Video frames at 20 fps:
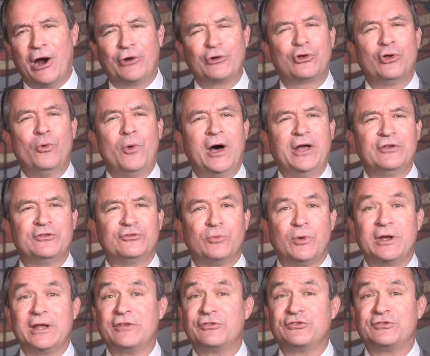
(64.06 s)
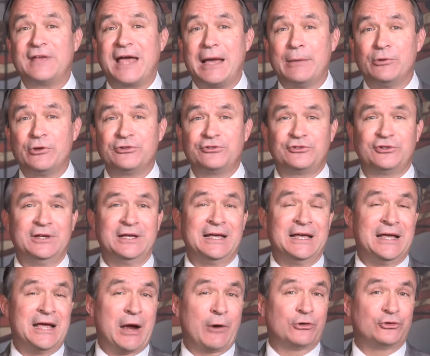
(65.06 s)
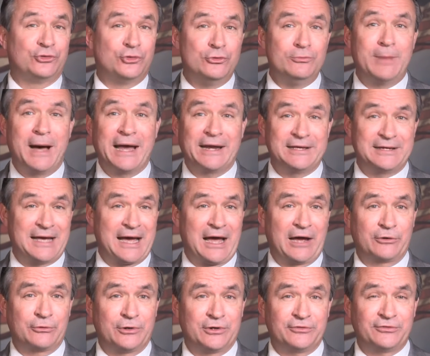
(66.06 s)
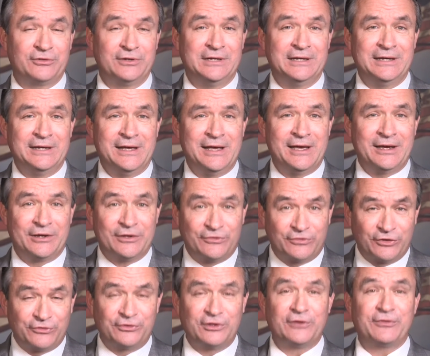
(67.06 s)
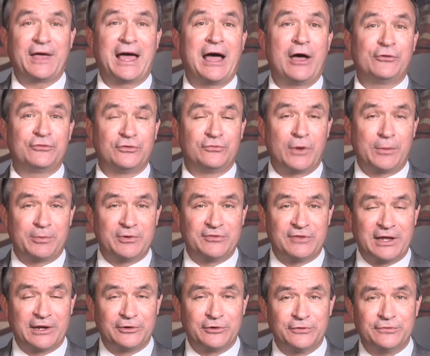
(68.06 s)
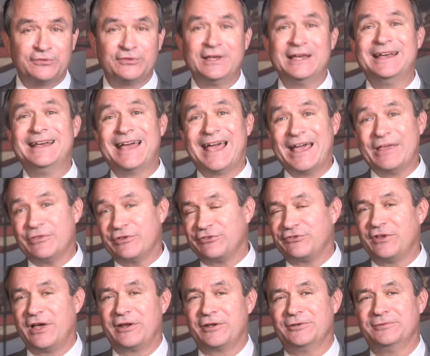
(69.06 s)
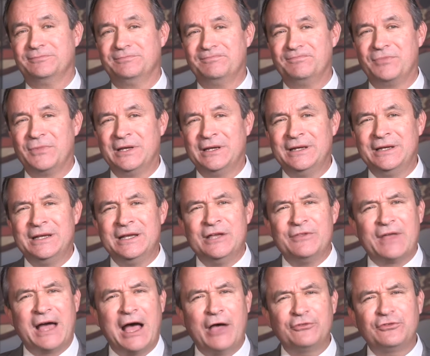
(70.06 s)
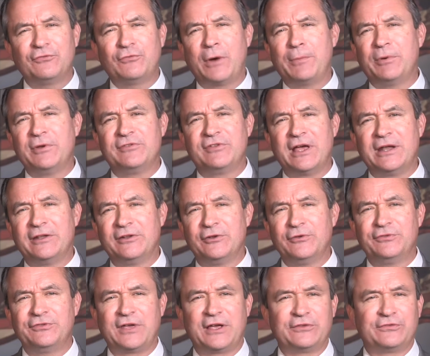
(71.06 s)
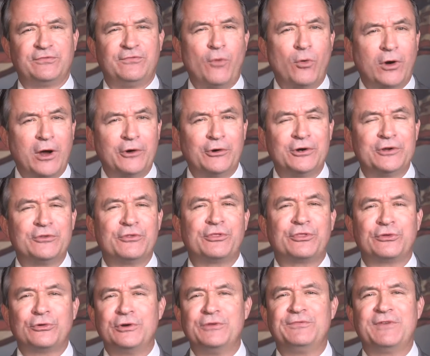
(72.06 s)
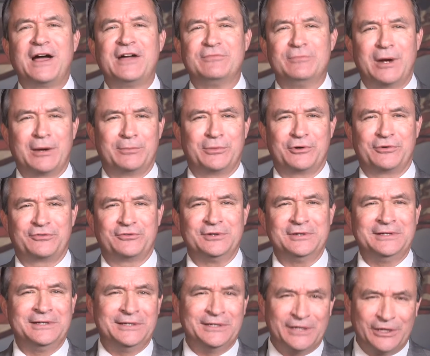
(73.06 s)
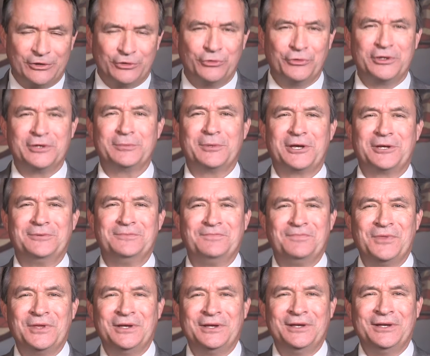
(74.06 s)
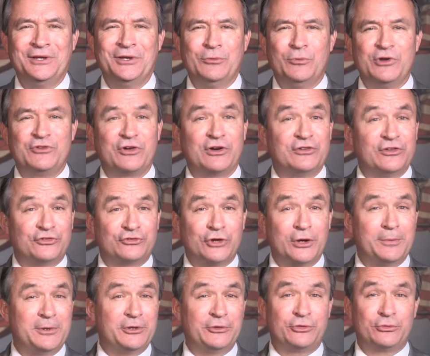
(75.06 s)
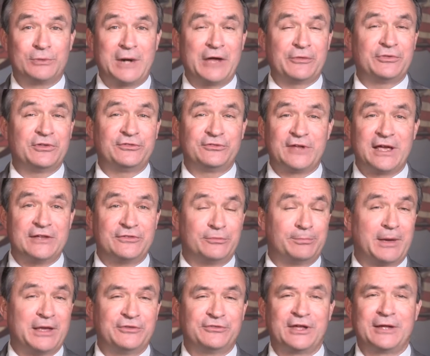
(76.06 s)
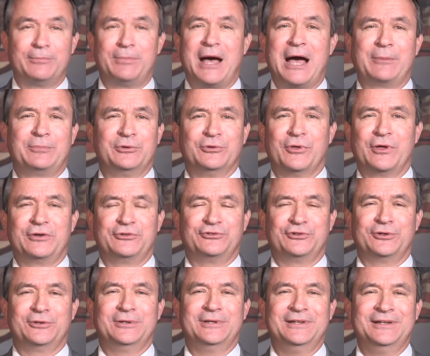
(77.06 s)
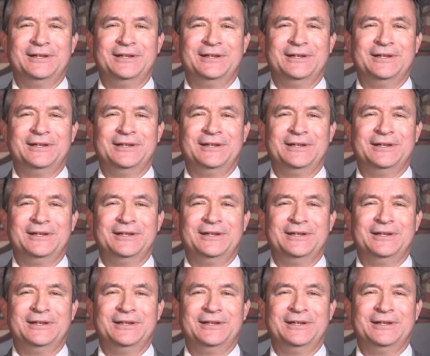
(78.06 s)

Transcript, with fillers: Article 1 is what established our two body Congress, consisting of the House of Representatives and the Senate. The House of Representatives has 435 members, including me, which are distributed throughout the states based on population,